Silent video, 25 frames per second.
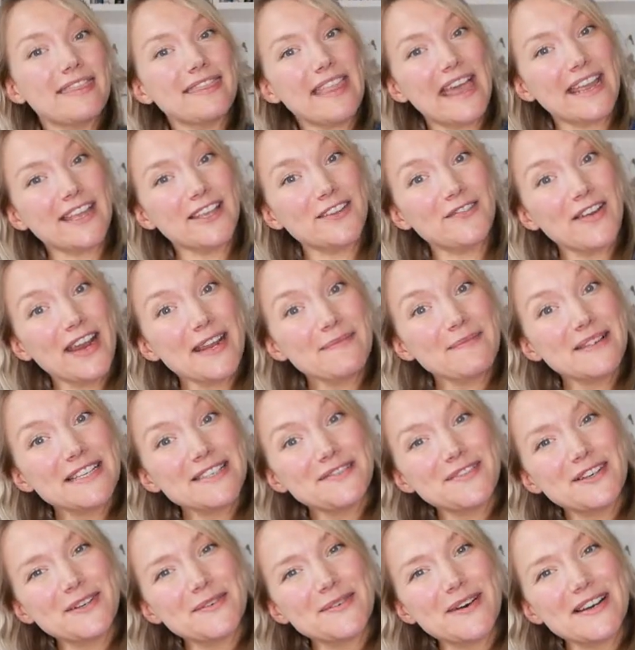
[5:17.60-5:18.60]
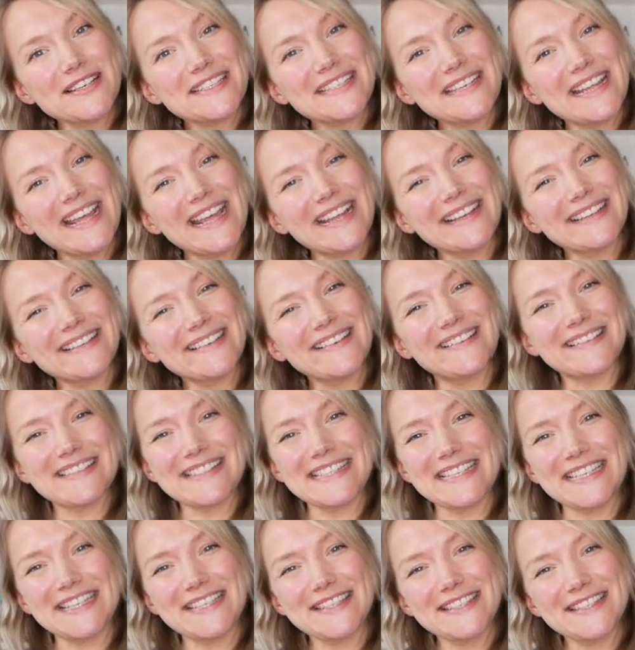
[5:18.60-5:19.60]
Thank you very much for watching. I'll
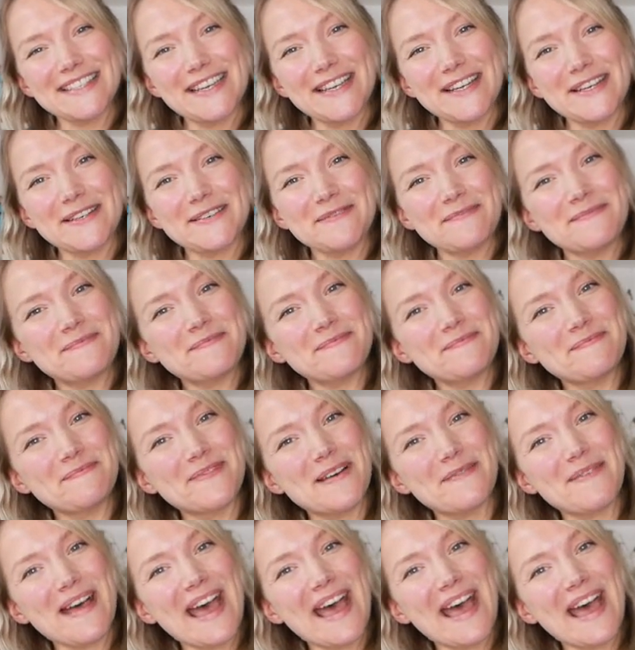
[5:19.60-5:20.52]
see you soon. Bye